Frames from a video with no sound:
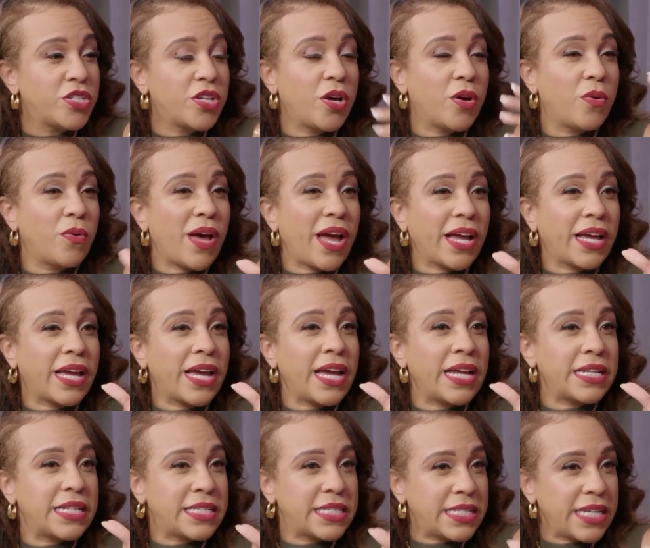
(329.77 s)
So I kind
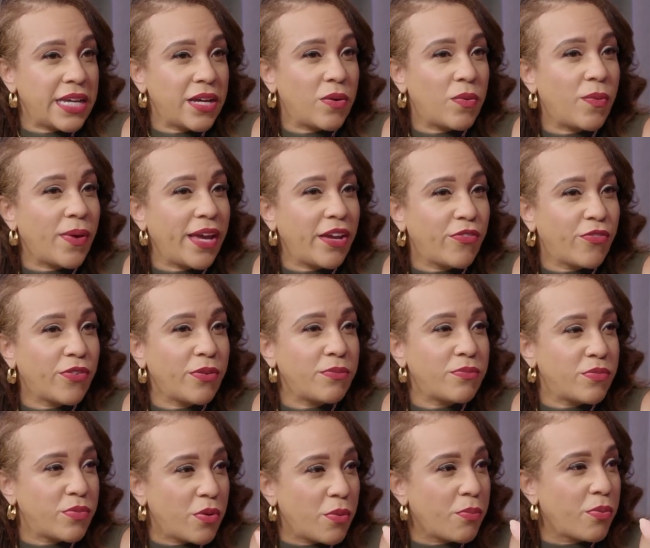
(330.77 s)
of stay away from
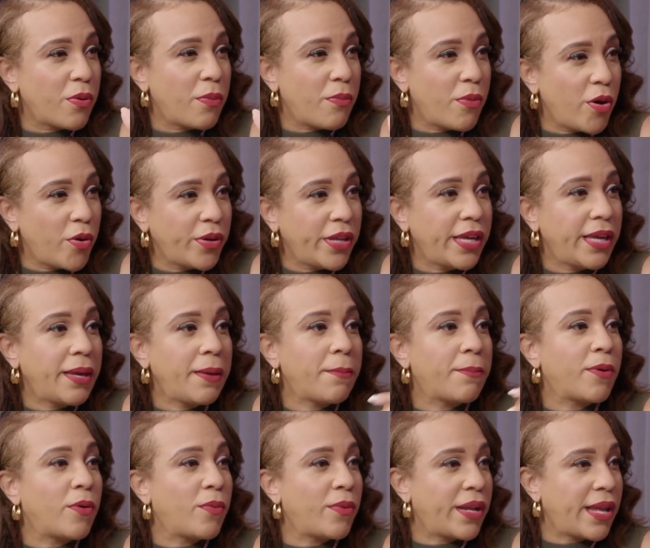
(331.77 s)
promoting it.
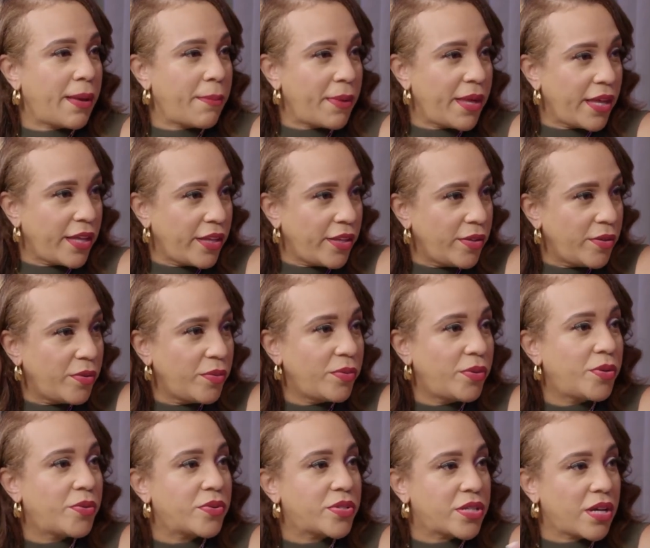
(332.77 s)
But when I met you,
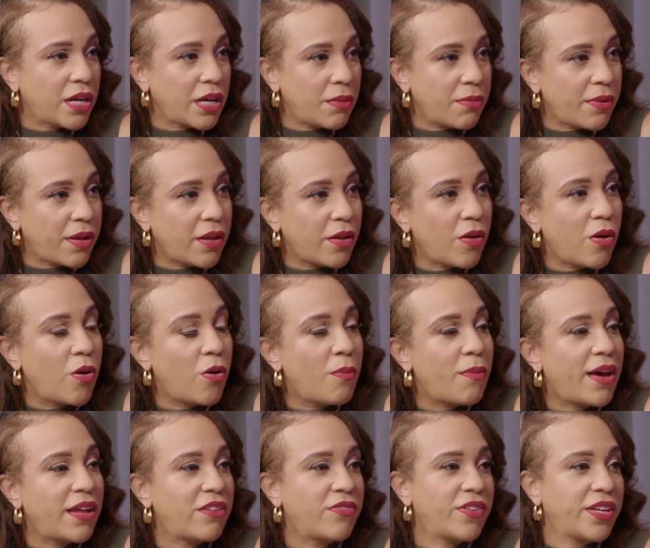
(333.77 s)
you were talking about home
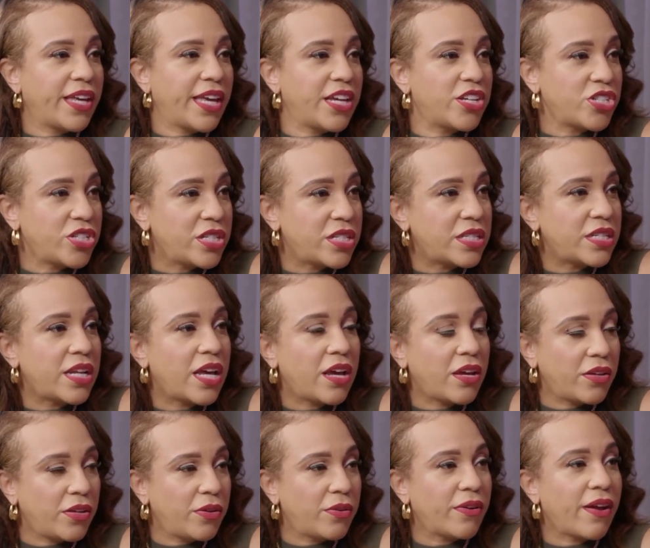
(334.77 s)
modifications and how
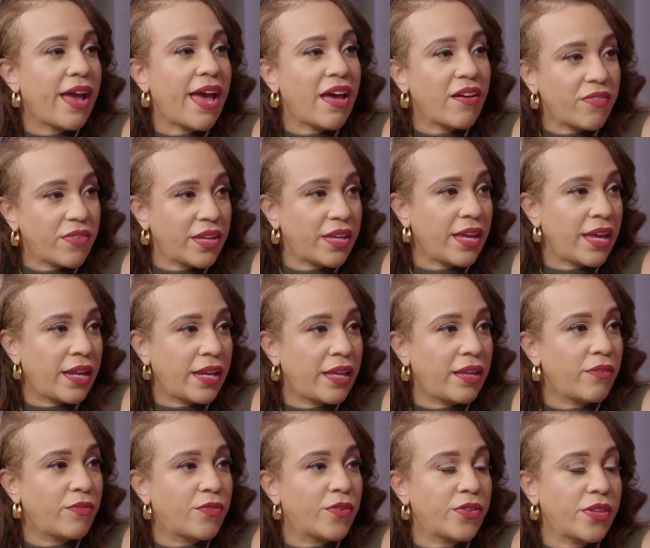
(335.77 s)
you're advocating
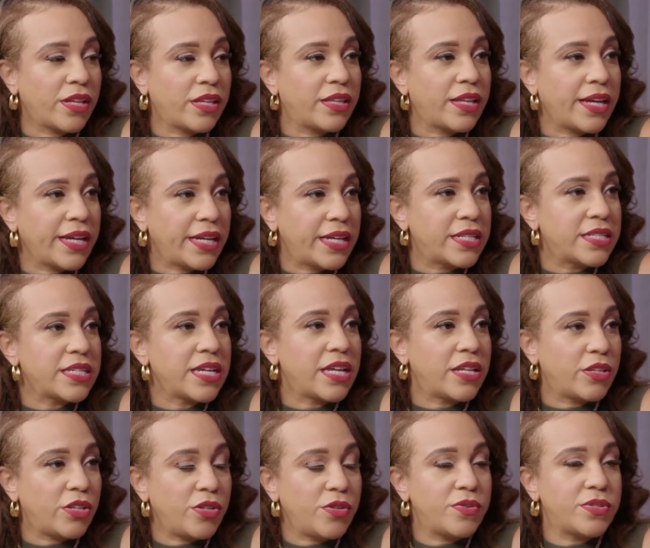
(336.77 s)
for the clients
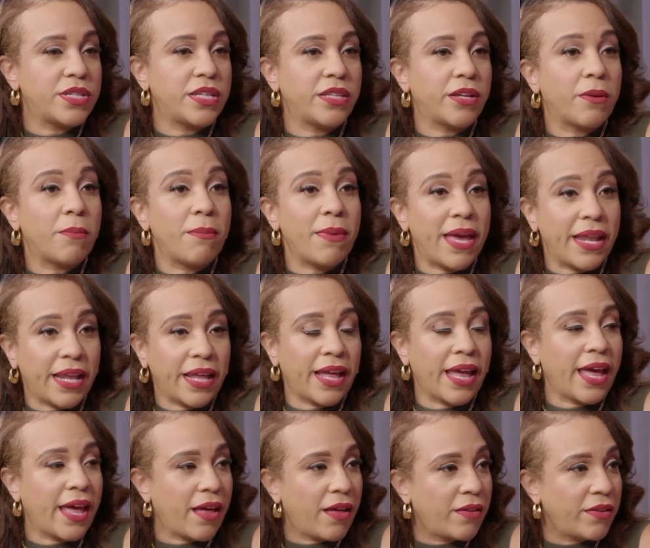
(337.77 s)
and using their
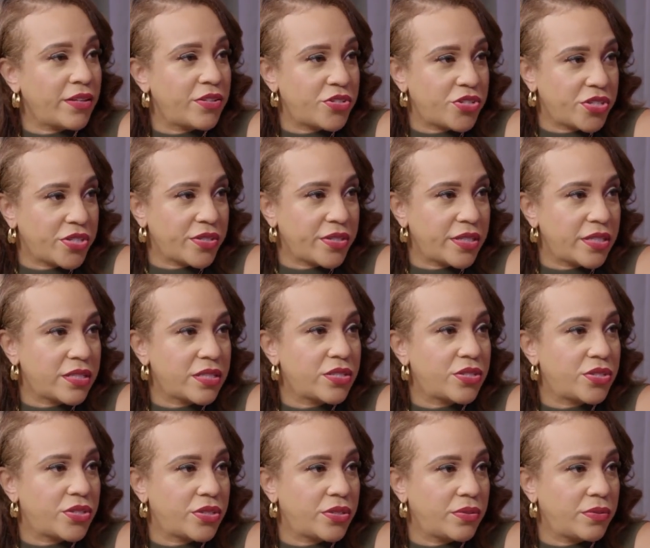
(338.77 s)
Medi-Cal insurance
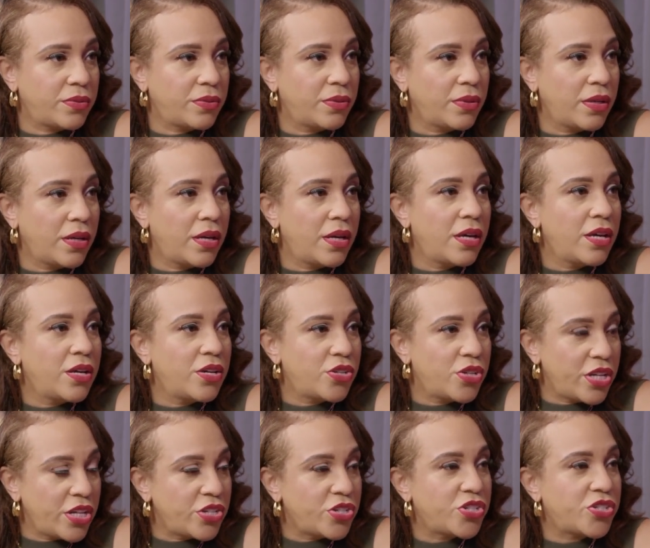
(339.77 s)
to
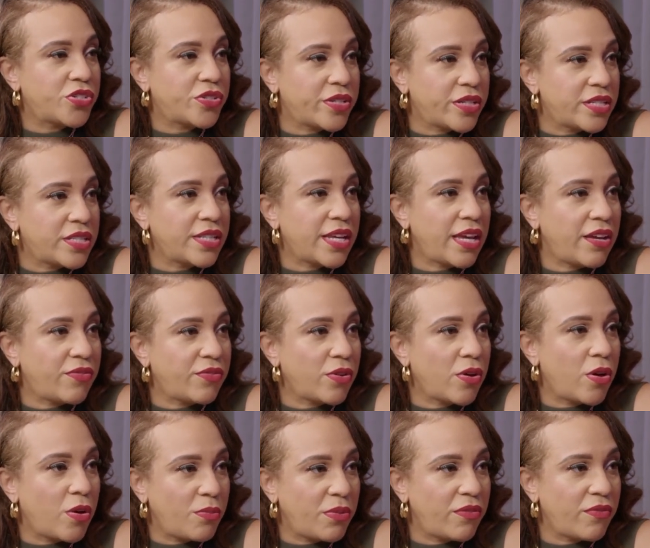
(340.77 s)
ensure a safe
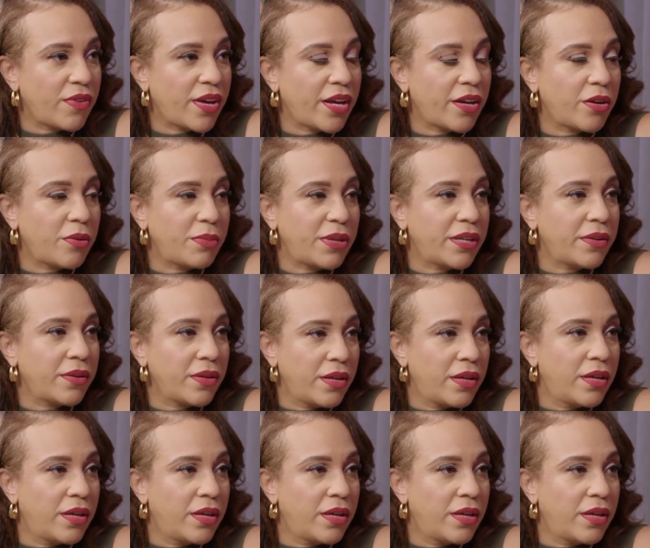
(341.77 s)
home environment.